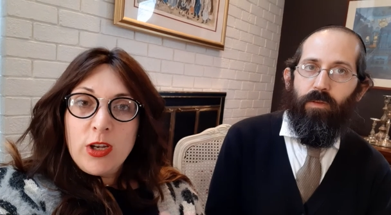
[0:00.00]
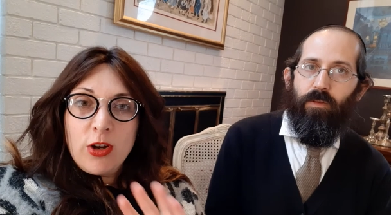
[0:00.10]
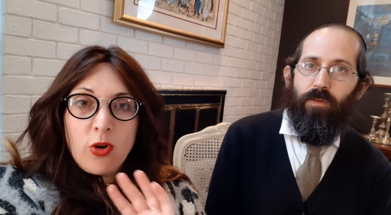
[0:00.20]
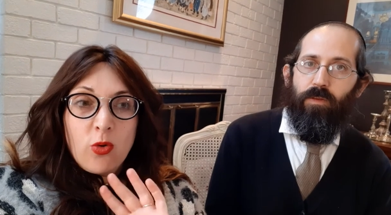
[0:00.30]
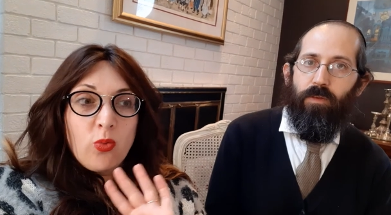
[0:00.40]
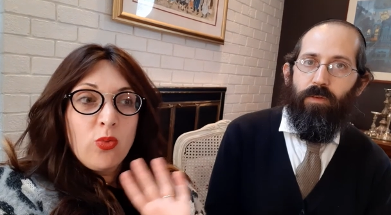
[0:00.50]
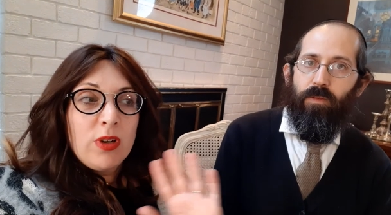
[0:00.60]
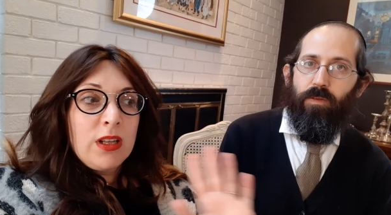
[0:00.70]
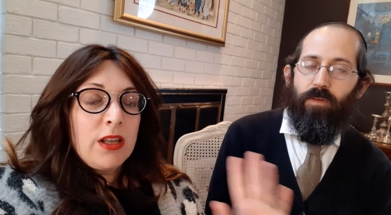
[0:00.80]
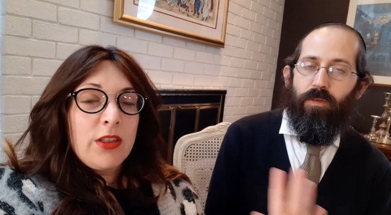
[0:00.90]
Speaker 1: you know,
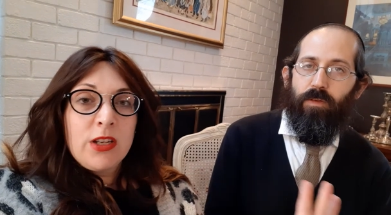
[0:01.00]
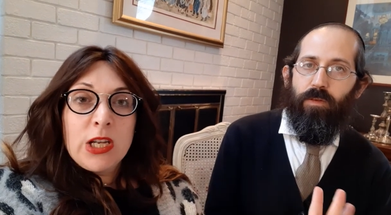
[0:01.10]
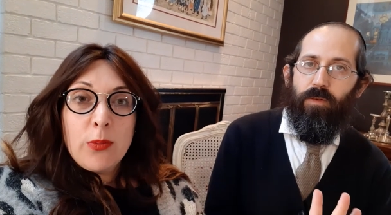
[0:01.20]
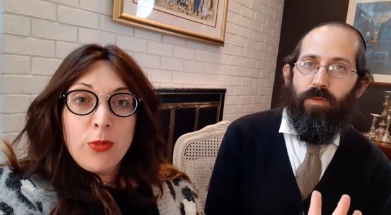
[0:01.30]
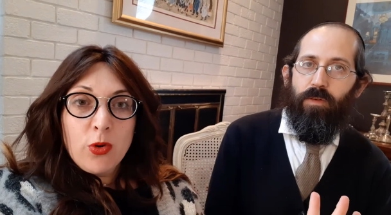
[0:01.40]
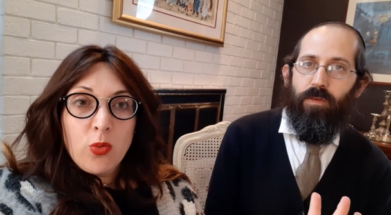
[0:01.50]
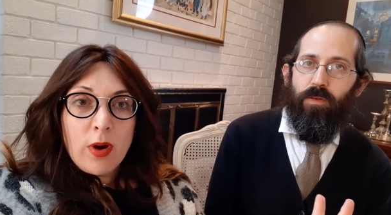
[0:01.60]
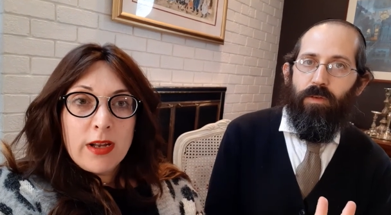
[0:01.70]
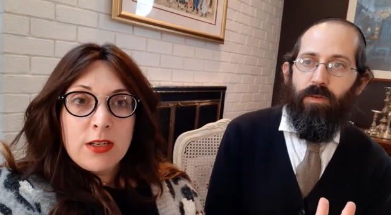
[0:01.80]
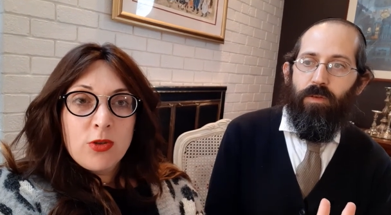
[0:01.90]
really the number
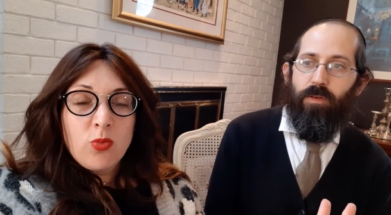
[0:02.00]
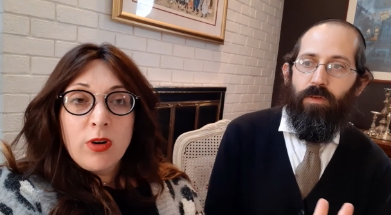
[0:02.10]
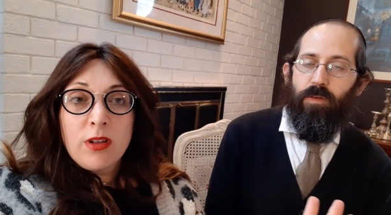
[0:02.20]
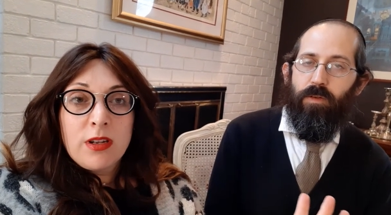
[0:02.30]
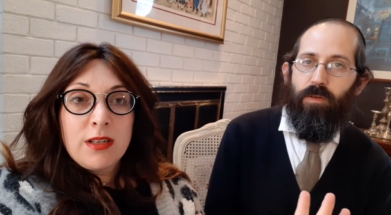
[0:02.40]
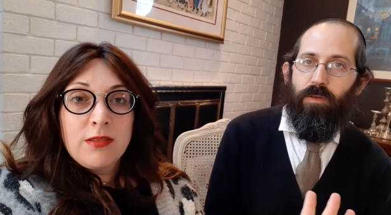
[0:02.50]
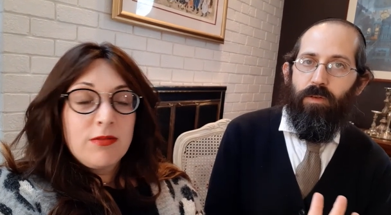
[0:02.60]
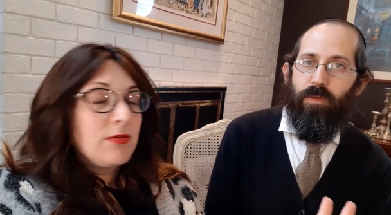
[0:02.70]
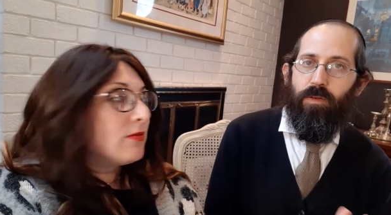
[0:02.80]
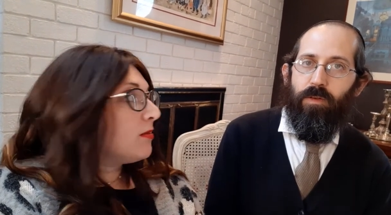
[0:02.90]
one, one of the,
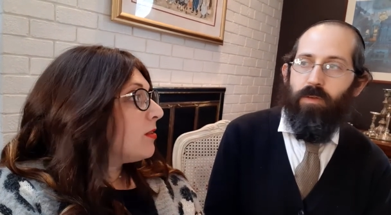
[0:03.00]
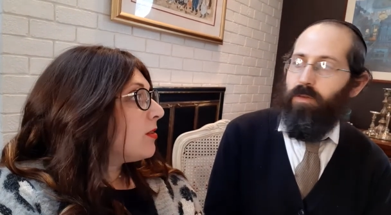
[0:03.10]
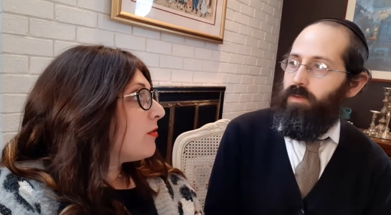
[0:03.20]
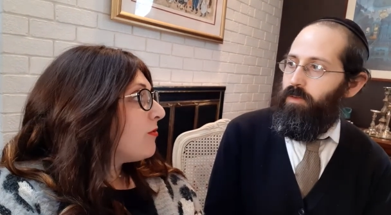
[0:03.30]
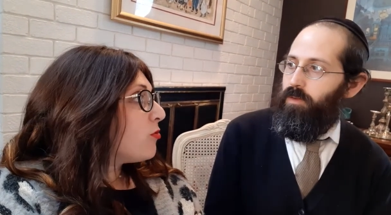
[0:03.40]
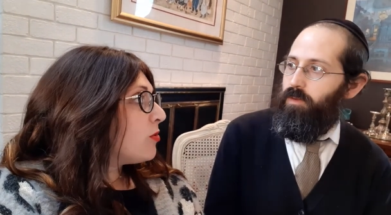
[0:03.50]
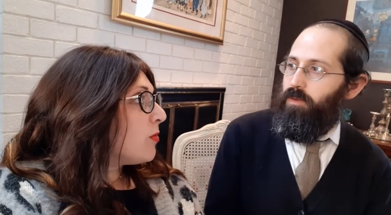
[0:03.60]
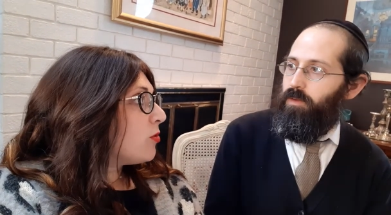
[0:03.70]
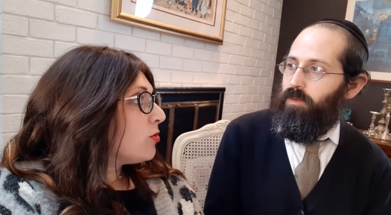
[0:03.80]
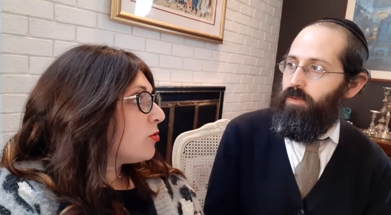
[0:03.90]
the
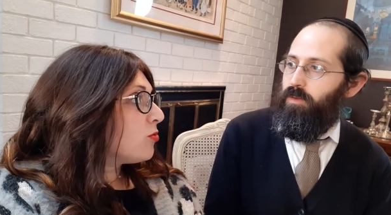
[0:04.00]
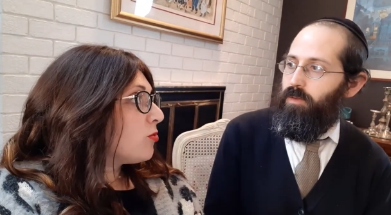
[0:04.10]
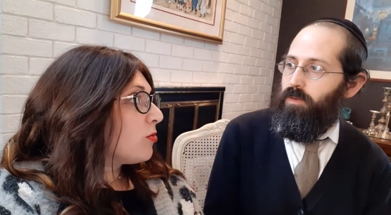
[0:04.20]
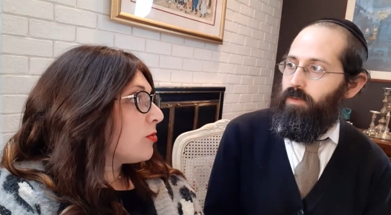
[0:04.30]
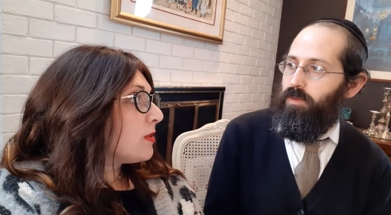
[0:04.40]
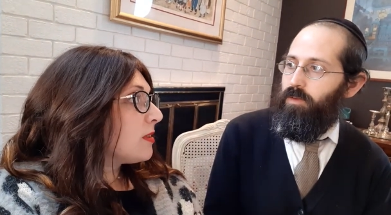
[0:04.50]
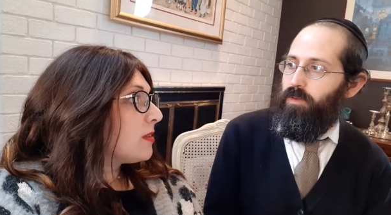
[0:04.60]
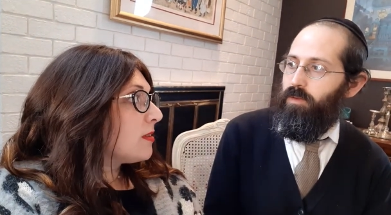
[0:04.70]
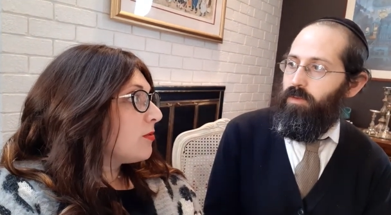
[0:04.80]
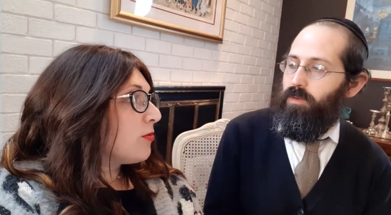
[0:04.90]
foremost tools,
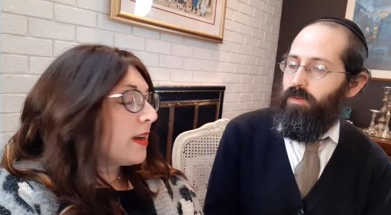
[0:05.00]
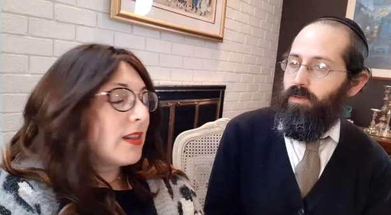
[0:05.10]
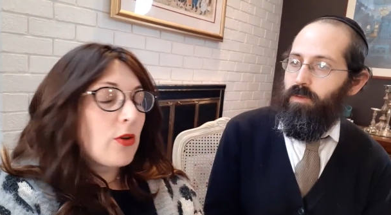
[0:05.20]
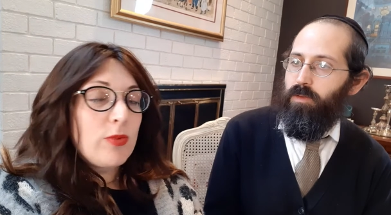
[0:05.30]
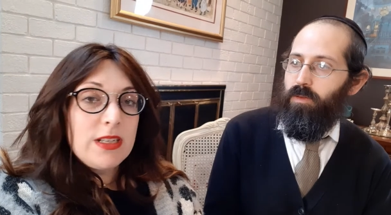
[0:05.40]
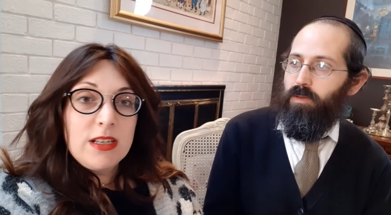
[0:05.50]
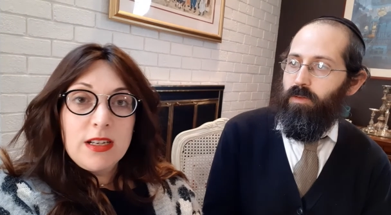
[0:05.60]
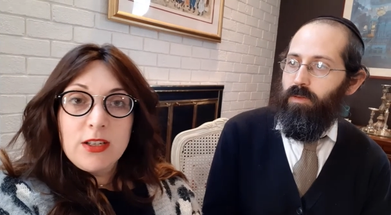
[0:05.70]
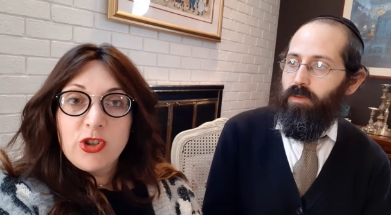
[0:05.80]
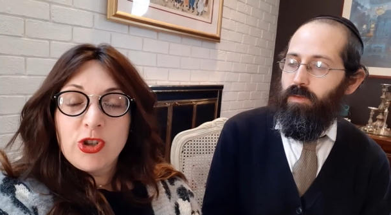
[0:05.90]
right, that we
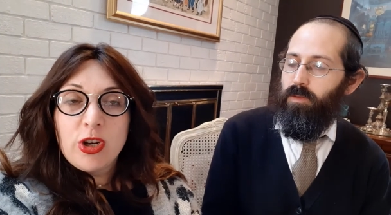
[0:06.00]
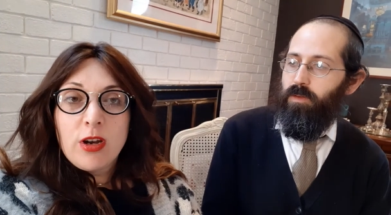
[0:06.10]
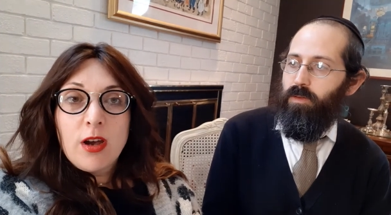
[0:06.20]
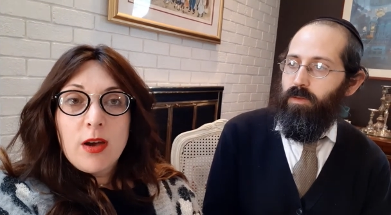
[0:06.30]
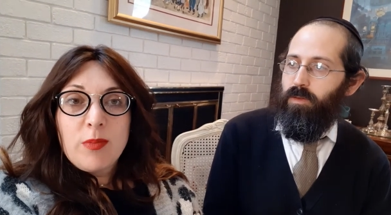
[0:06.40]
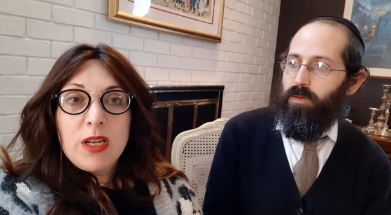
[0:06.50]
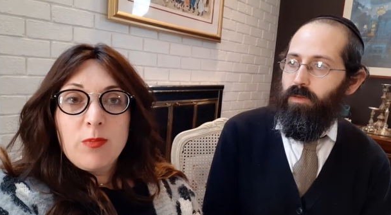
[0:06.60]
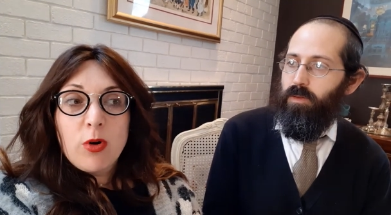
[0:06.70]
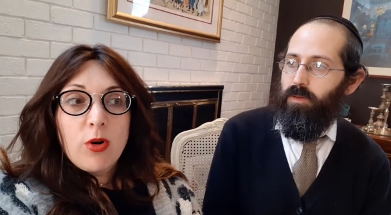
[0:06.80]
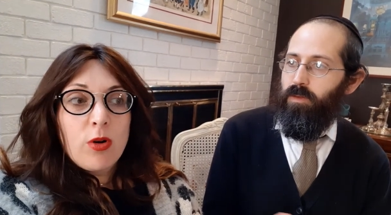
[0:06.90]
teach
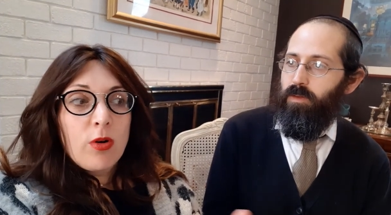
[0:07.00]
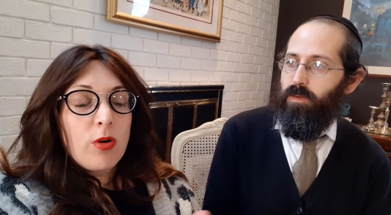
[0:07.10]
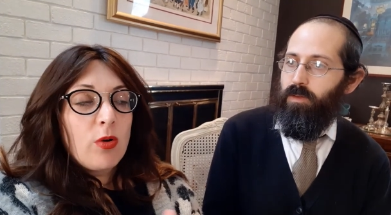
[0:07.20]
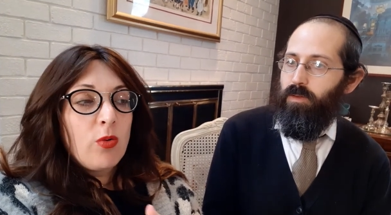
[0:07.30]
people.